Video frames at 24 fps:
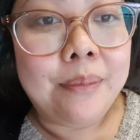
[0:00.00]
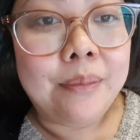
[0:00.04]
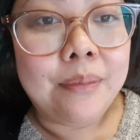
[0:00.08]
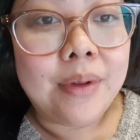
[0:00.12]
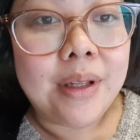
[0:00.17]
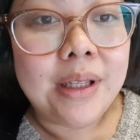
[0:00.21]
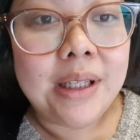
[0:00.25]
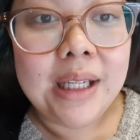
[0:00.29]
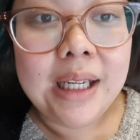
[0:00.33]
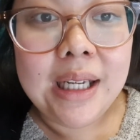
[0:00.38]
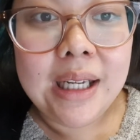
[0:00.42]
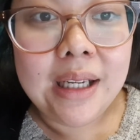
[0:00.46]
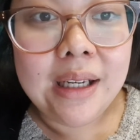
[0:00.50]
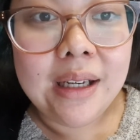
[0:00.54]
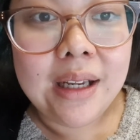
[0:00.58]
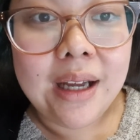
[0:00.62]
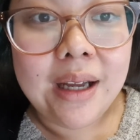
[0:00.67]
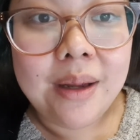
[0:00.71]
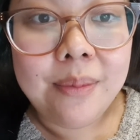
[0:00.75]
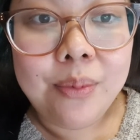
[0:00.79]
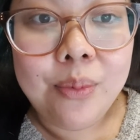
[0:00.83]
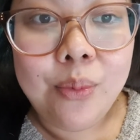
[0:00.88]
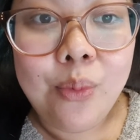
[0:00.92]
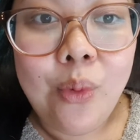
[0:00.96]
clean
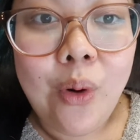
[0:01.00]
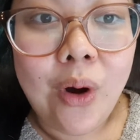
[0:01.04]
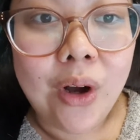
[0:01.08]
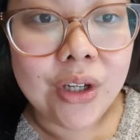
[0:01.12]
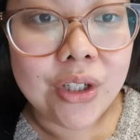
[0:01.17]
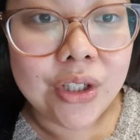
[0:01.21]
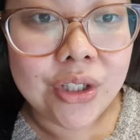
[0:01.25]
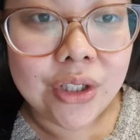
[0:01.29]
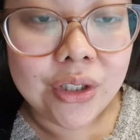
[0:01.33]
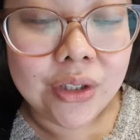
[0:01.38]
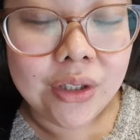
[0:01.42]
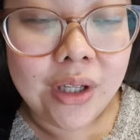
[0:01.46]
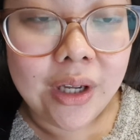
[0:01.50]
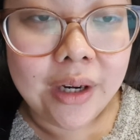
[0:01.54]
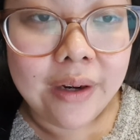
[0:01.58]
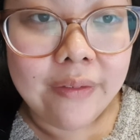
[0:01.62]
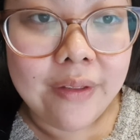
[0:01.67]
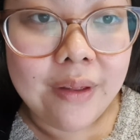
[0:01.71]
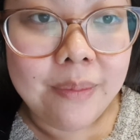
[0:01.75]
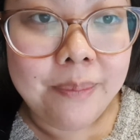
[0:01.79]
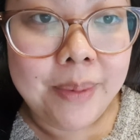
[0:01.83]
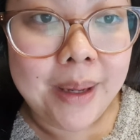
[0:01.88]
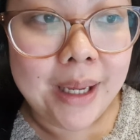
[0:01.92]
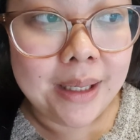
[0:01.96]
up, wash a lot of
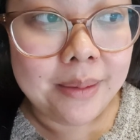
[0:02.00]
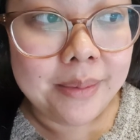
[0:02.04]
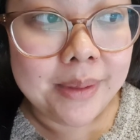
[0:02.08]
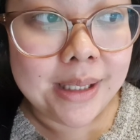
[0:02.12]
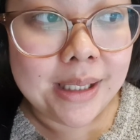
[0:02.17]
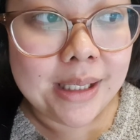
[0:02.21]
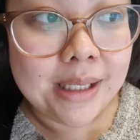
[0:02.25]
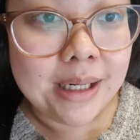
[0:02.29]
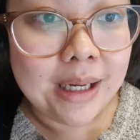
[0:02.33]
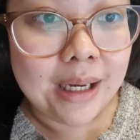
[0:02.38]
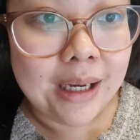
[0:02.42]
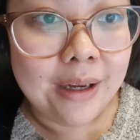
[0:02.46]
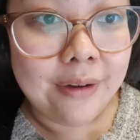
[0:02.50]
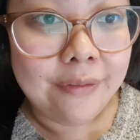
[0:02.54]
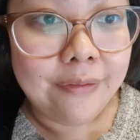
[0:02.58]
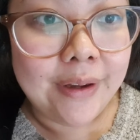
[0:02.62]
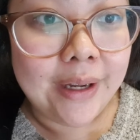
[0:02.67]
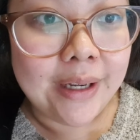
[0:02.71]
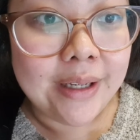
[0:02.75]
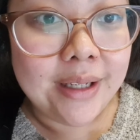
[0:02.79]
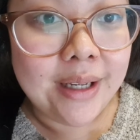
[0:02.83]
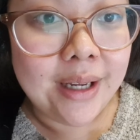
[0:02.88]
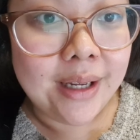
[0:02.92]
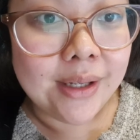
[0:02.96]
the baby stuff,
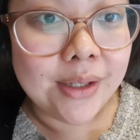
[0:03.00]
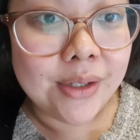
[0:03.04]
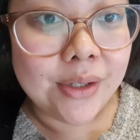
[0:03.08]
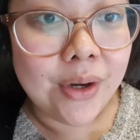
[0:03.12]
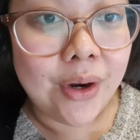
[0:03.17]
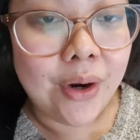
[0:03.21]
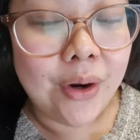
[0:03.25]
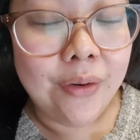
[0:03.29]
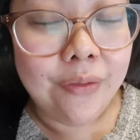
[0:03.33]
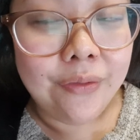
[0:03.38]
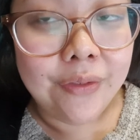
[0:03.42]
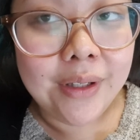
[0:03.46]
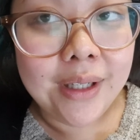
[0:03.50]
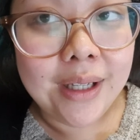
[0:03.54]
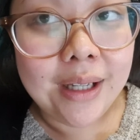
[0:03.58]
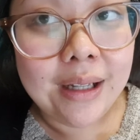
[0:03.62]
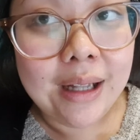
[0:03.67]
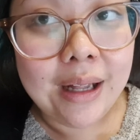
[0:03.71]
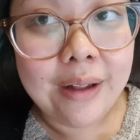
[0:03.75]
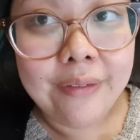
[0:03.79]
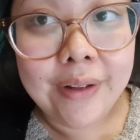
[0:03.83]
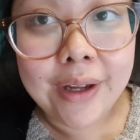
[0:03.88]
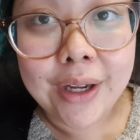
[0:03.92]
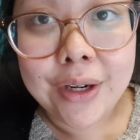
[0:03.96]
and yeah, so hopefully I'll
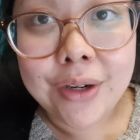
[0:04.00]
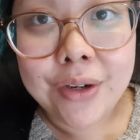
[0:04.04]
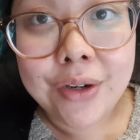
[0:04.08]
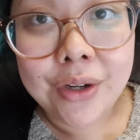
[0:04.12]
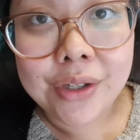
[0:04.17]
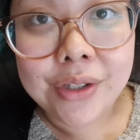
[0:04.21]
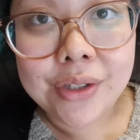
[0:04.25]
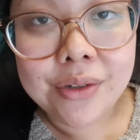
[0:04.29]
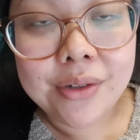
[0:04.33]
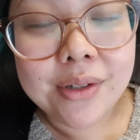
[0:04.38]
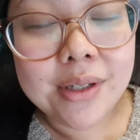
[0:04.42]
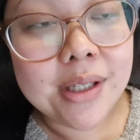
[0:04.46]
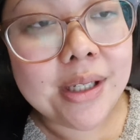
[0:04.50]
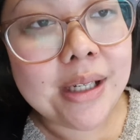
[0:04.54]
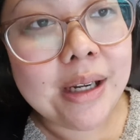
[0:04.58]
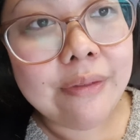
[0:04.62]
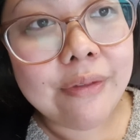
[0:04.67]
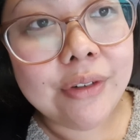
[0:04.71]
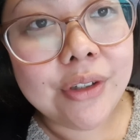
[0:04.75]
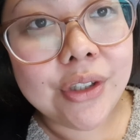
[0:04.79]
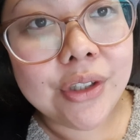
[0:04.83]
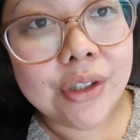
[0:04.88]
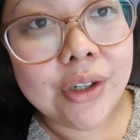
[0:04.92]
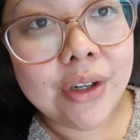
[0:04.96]
have like a nursery and stuff
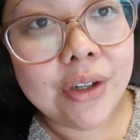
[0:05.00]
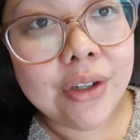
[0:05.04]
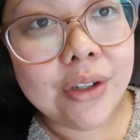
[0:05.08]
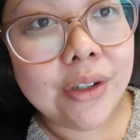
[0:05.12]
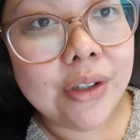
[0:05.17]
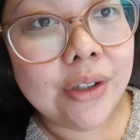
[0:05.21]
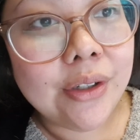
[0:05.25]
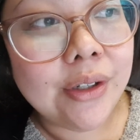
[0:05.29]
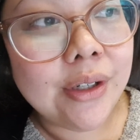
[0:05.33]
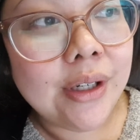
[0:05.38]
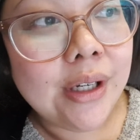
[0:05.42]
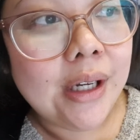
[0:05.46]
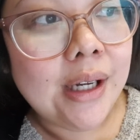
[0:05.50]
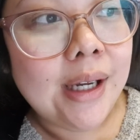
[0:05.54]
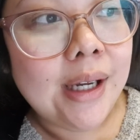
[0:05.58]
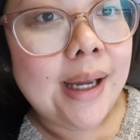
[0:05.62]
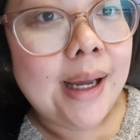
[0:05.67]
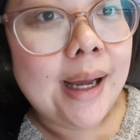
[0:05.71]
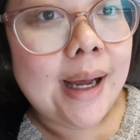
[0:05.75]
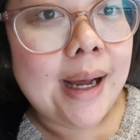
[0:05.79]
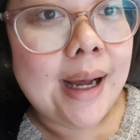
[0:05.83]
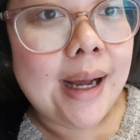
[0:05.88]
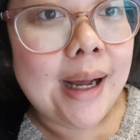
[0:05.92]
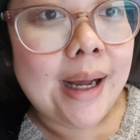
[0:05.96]
to show you,
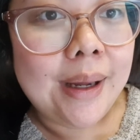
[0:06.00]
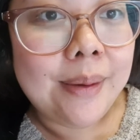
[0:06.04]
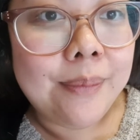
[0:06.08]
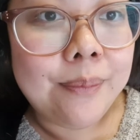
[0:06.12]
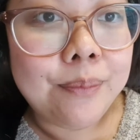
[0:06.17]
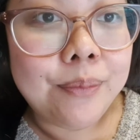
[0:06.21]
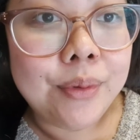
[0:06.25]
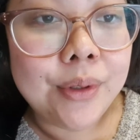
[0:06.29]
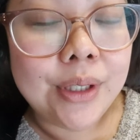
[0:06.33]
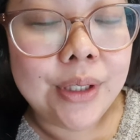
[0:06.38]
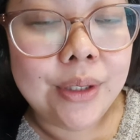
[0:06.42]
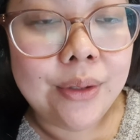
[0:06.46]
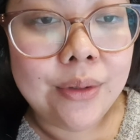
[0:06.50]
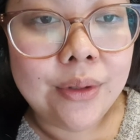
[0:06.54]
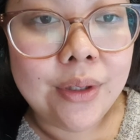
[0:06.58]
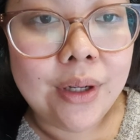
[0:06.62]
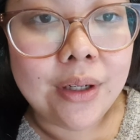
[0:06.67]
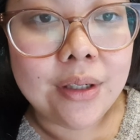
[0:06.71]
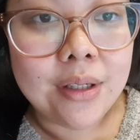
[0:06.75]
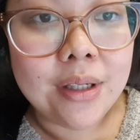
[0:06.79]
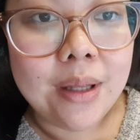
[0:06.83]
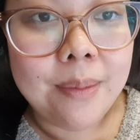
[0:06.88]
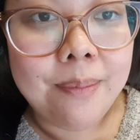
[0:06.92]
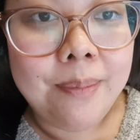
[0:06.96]
bring you
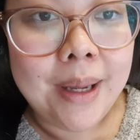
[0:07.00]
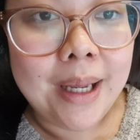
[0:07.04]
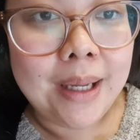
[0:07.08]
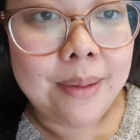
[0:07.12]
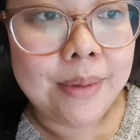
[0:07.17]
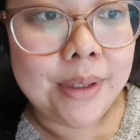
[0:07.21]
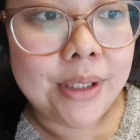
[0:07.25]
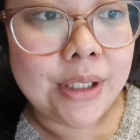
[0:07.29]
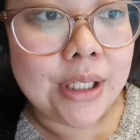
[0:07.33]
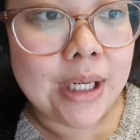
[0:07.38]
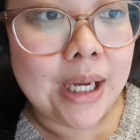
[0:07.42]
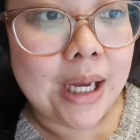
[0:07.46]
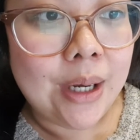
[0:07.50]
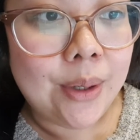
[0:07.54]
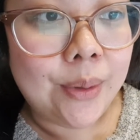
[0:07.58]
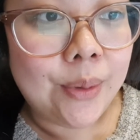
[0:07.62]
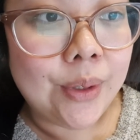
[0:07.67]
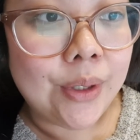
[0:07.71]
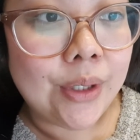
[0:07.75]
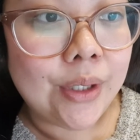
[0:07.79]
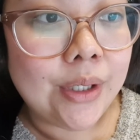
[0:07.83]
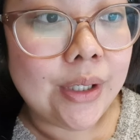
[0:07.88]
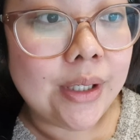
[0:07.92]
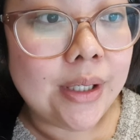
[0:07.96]
along to the baby
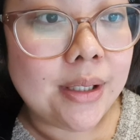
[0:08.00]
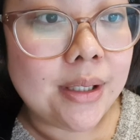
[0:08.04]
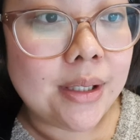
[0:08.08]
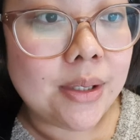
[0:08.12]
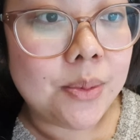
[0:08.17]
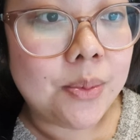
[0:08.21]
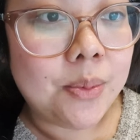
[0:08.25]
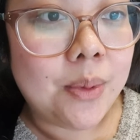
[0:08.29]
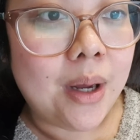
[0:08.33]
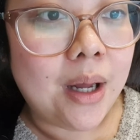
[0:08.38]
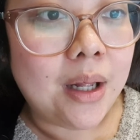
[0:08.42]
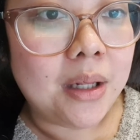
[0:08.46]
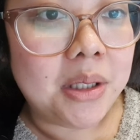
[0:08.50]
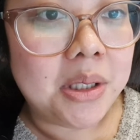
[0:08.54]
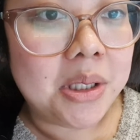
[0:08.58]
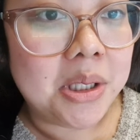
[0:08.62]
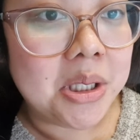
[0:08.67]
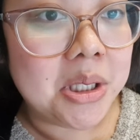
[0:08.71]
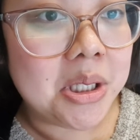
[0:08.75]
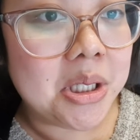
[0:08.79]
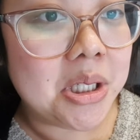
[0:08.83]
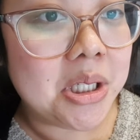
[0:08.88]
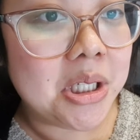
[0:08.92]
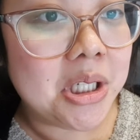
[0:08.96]
shower, as well
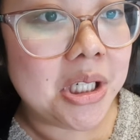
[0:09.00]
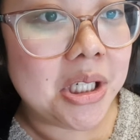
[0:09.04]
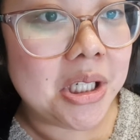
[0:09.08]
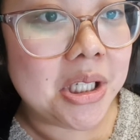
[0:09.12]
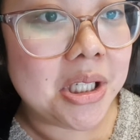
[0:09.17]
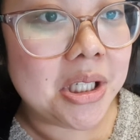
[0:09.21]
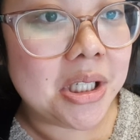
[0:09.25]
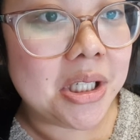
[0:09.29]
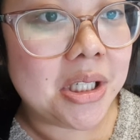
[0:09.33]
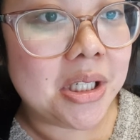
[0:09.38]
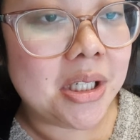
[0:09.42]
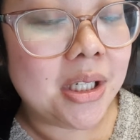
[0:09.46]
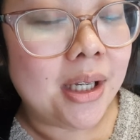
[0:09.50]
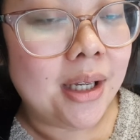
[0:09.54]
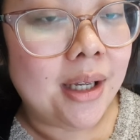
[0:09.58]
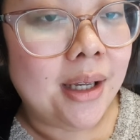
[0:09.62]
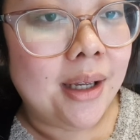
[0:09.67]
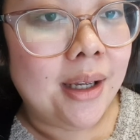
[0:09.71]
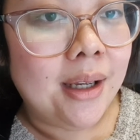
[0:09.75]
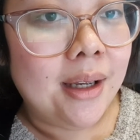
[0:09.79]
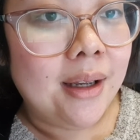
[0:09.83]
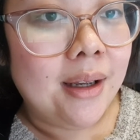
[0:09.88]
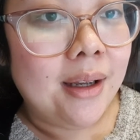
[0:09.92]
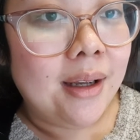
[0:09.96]
as just,
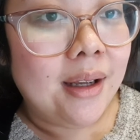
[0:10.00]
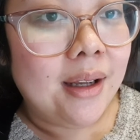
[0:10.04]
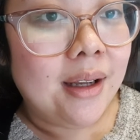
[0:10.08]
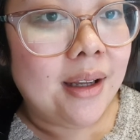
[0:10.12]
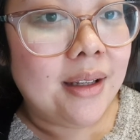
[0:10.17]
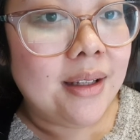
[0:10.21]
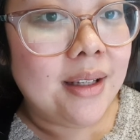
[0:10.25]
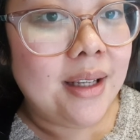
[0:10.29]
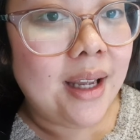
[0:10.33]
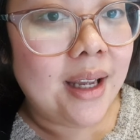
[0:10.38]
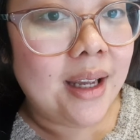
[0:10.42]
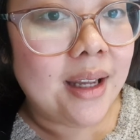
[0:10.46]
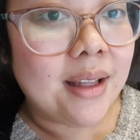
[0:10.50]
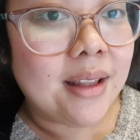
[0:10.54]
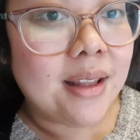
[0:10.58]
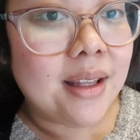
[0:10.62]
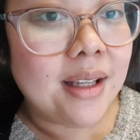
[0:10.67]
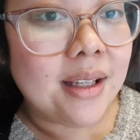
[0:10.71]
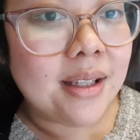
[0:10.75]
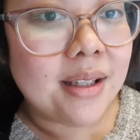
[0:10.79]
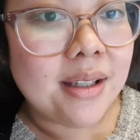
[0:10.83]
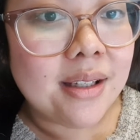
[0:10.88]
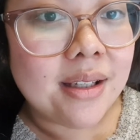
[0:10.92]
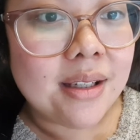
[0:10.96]
yeah,
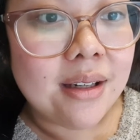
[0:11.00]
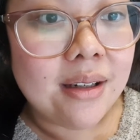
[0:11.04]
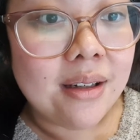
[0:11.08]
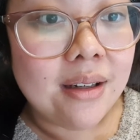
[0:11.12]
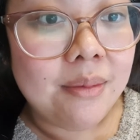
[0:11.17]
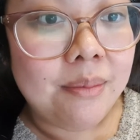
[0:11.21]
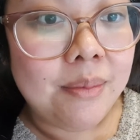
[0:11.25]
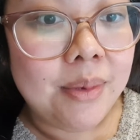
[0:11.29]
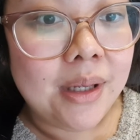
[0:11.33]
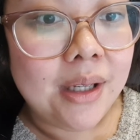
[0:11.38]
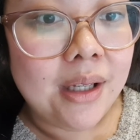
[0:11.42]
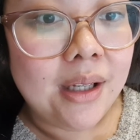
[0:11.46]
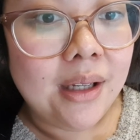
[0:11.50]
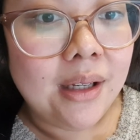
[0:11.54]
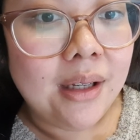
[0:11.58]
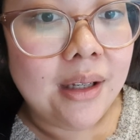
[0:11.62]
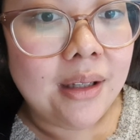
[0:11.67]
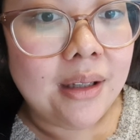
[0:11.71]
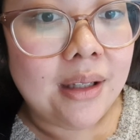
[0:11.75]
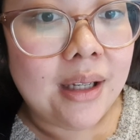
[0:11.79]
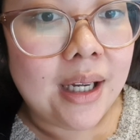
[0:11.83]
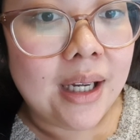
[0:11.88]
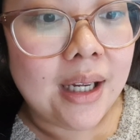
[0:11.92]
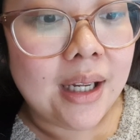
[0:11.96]
this is gonna be
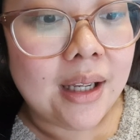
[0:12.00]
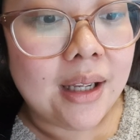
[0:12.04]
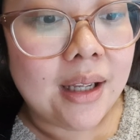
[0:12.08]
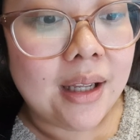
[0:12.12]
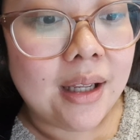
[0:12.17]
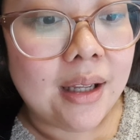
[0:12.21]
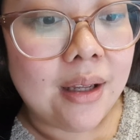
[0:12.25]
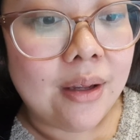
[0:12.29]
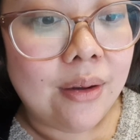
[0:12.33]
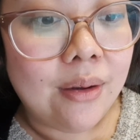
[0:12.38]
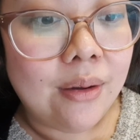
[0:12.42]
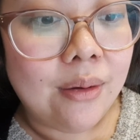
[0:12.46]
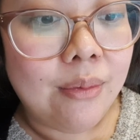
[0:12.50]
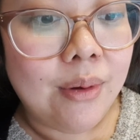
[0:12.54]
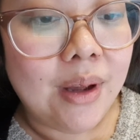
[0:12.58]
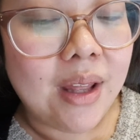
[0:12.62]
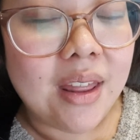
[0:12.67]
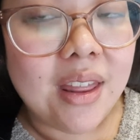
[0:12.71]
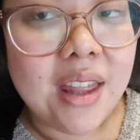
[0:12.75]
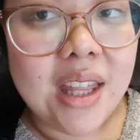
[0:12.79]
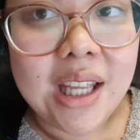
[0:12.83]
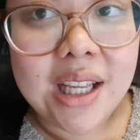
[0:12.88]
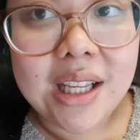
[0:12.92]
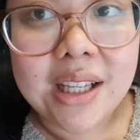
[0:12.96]
like where
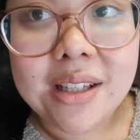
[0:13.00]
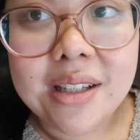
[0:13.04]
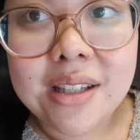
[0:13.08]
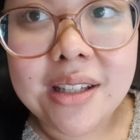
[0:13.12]
things